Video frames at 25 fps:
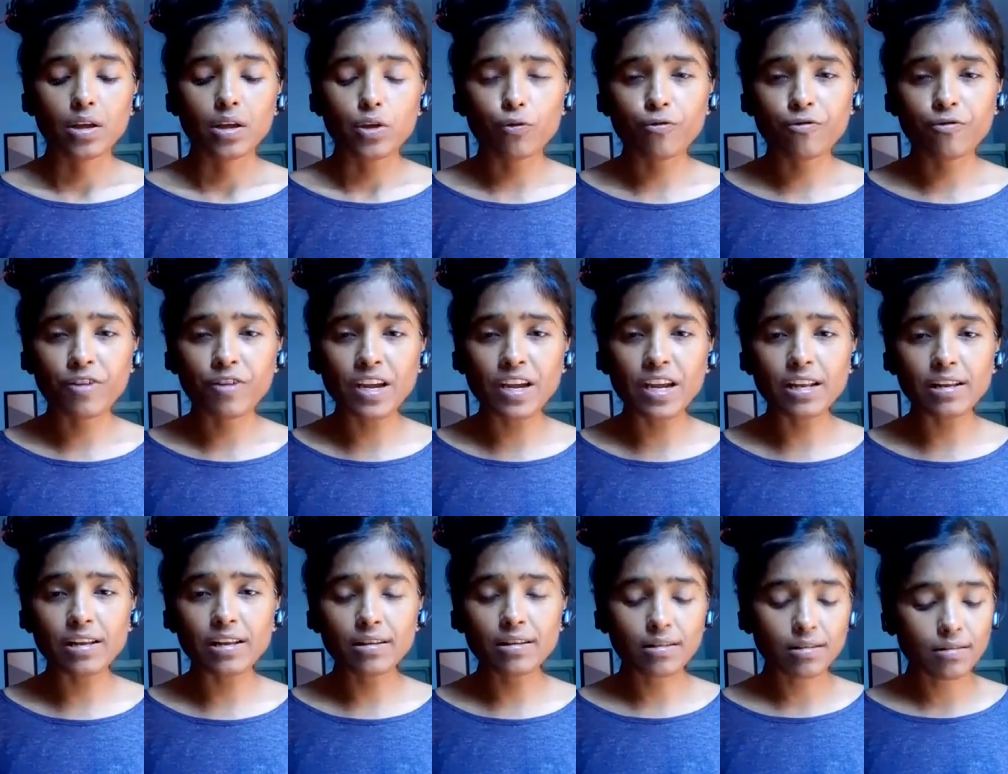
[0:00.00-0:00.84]
you
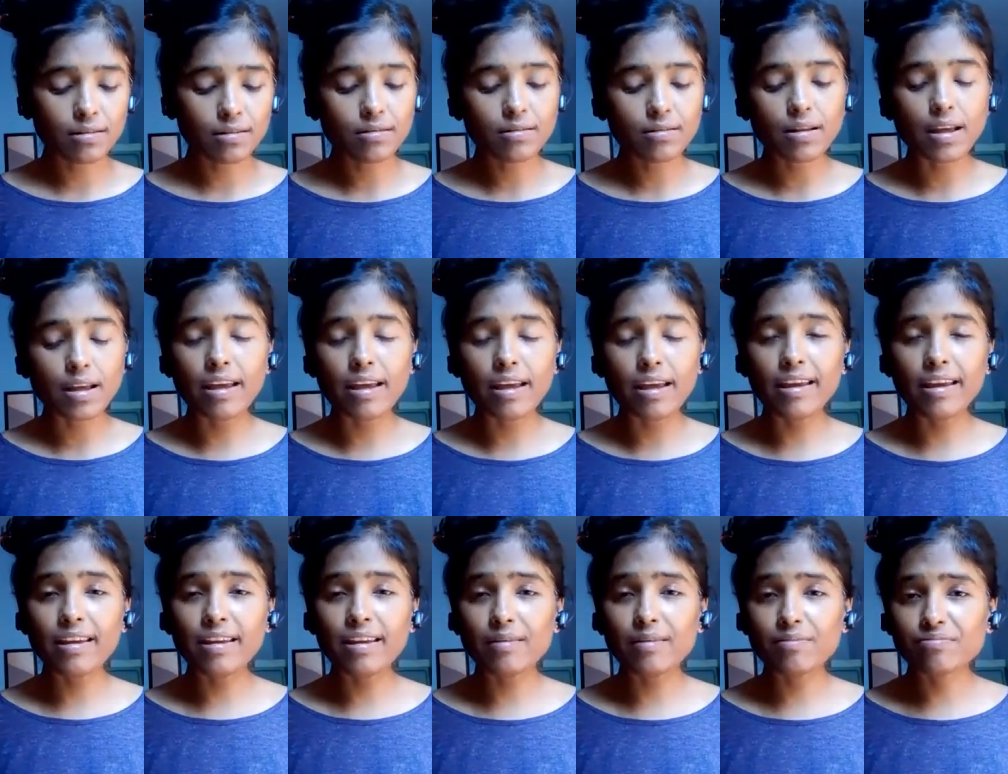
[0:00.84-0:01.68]
feel
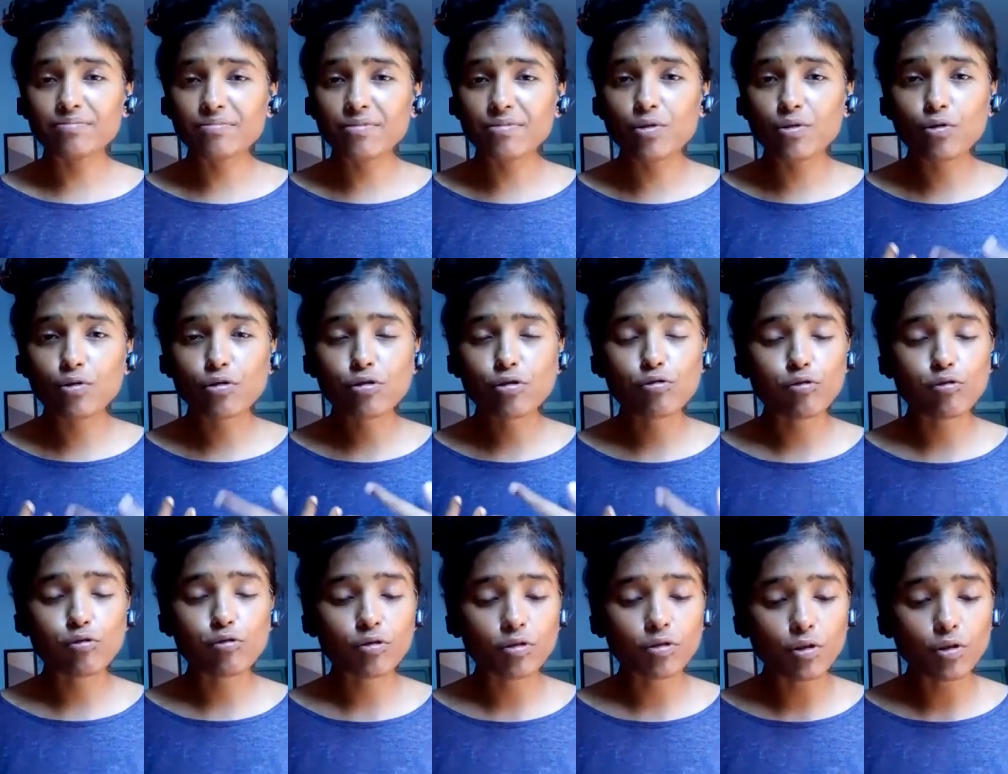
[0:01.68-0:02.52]

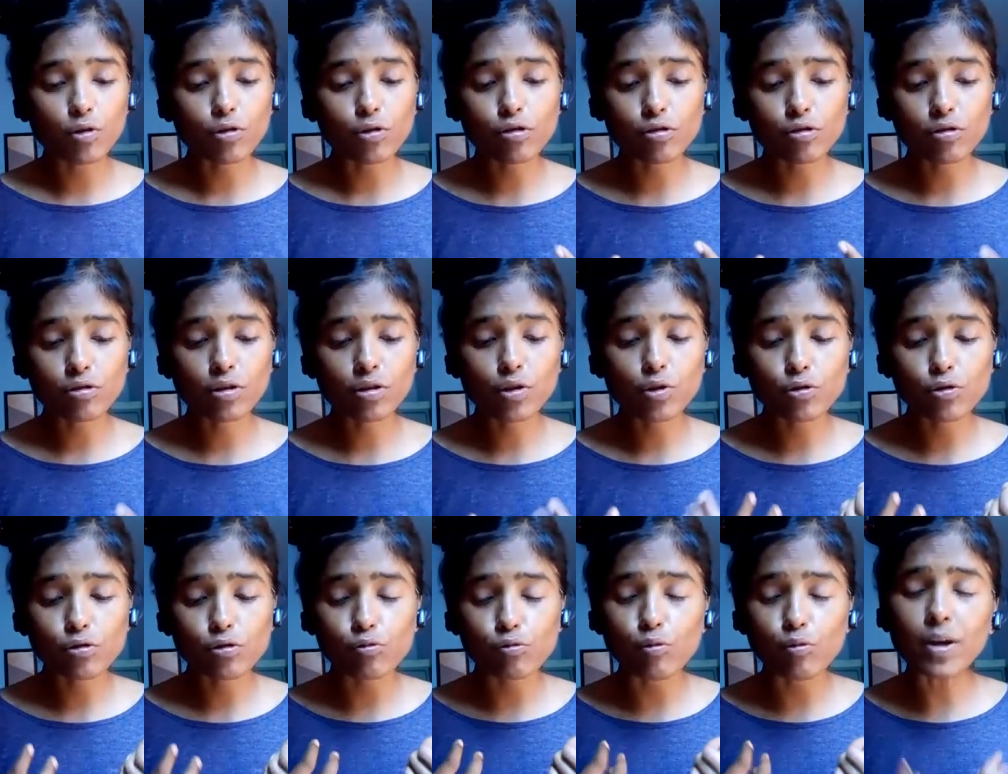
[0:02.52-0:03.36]
You
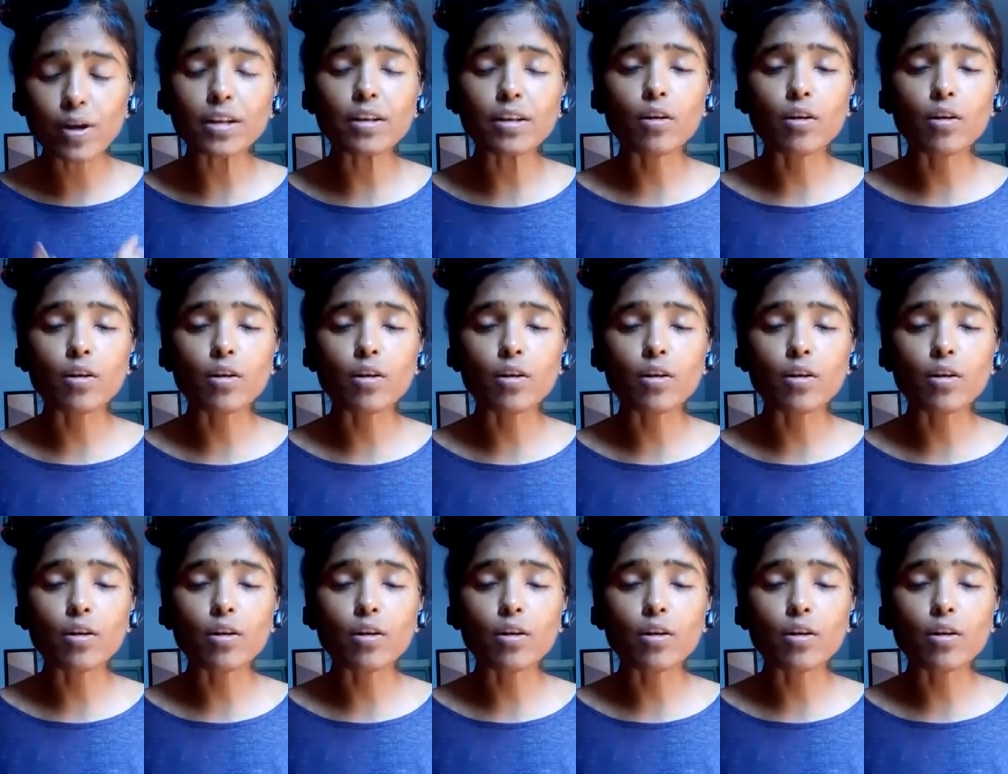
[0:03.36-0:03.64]
sweat a